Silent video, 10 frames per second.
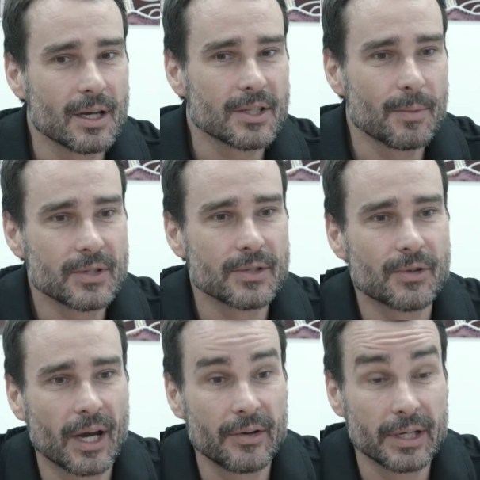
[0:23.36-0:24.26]
So Mission
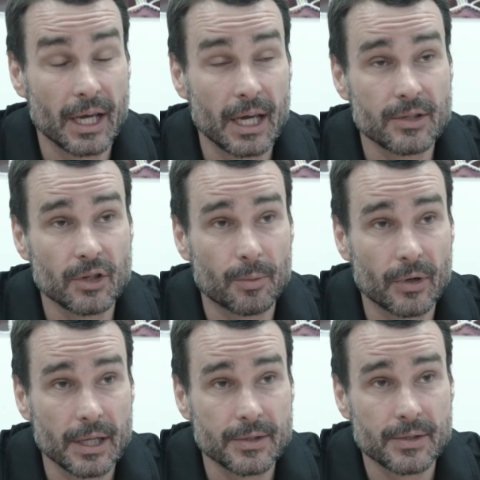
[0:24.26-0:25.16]
Australia in Cairns
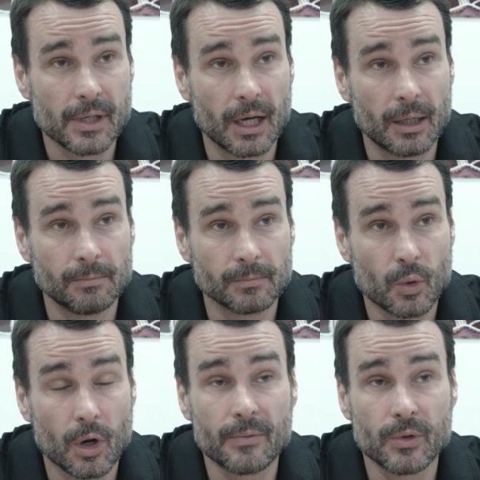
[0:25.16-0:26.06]
operates um,
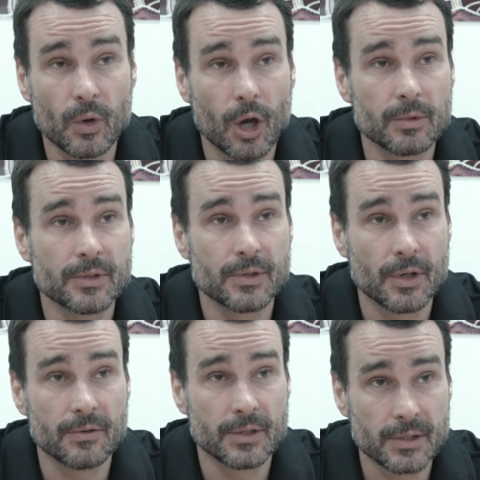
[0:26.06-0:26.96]
quite a few homeless
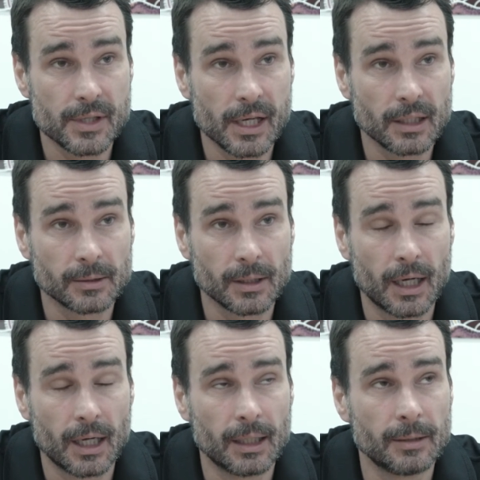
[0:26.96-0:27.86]
services now.
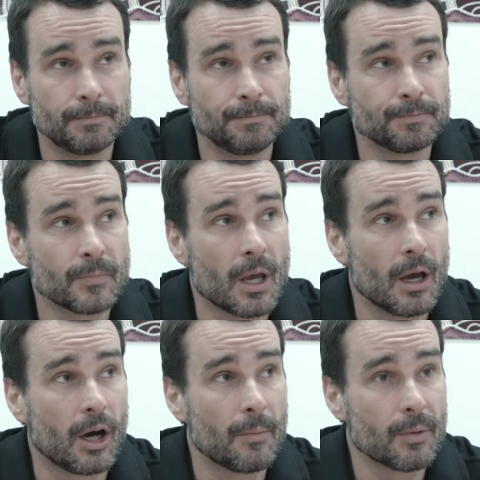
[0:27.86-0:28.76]
Um,
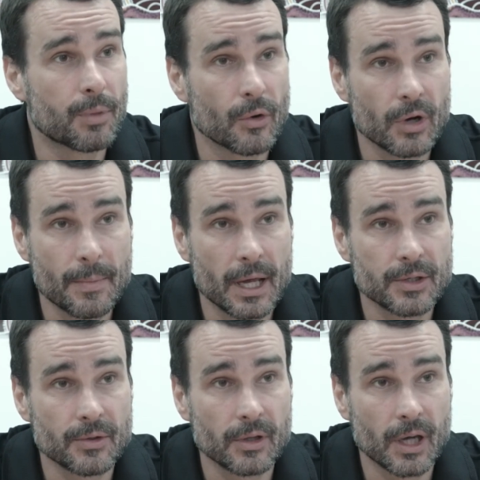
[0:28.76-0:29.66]
I'm the program
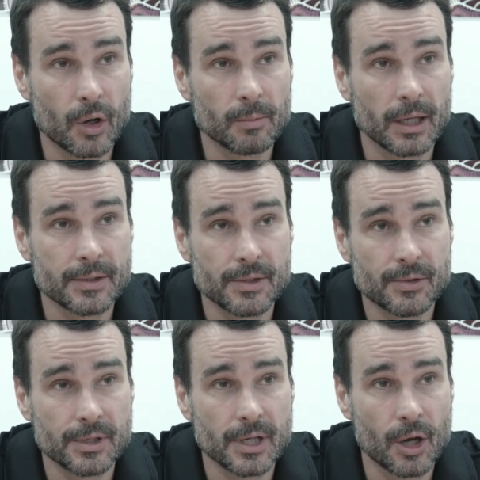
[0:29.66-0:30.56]
manager of the Going Places
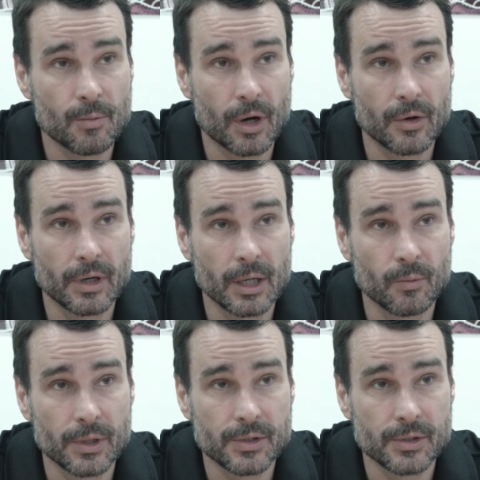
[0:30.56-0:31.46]
Street to Home
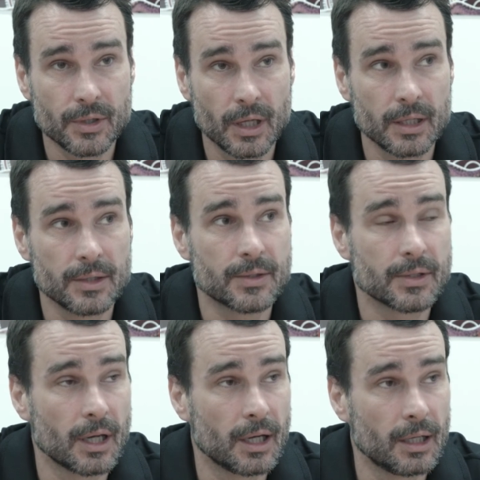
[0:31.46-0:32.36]
program, which
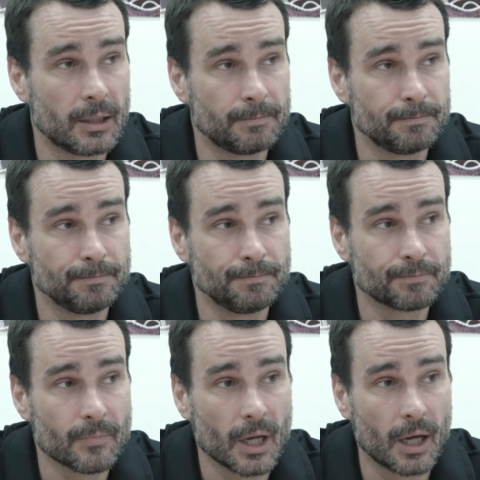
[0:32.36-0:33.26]
is um,
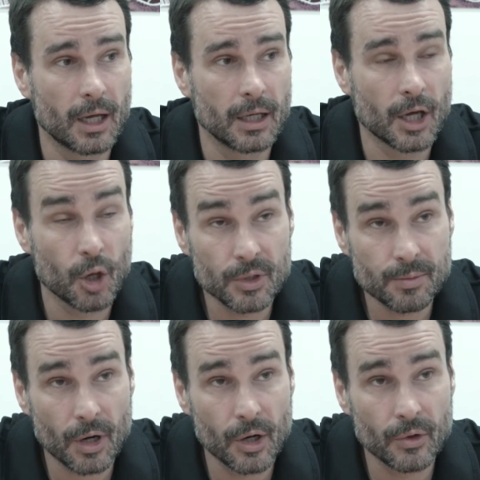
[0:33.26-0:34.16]
a homeless
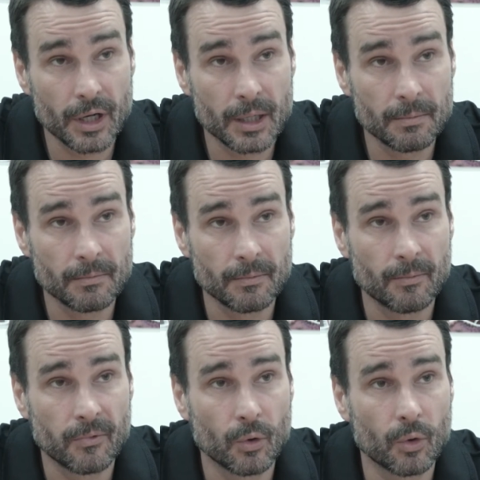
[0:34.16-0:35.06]
program
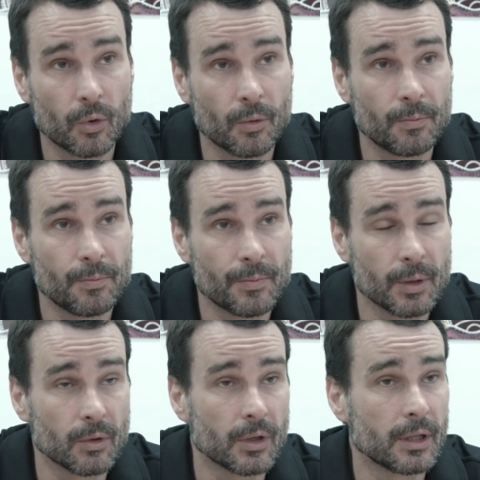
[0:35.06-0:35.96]
for
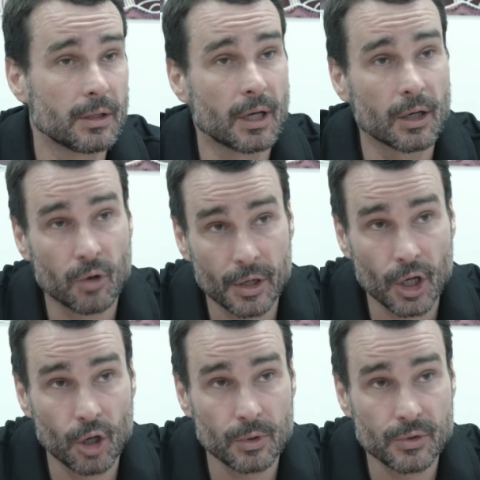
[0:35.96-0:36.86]
people that are chronic
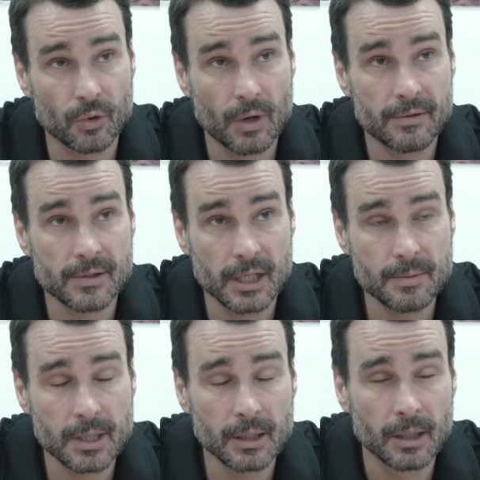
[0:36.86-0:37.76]
homeless or rough
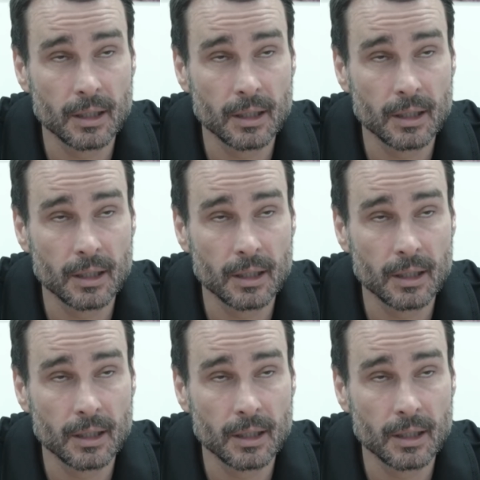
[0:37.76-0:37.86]
sleeping.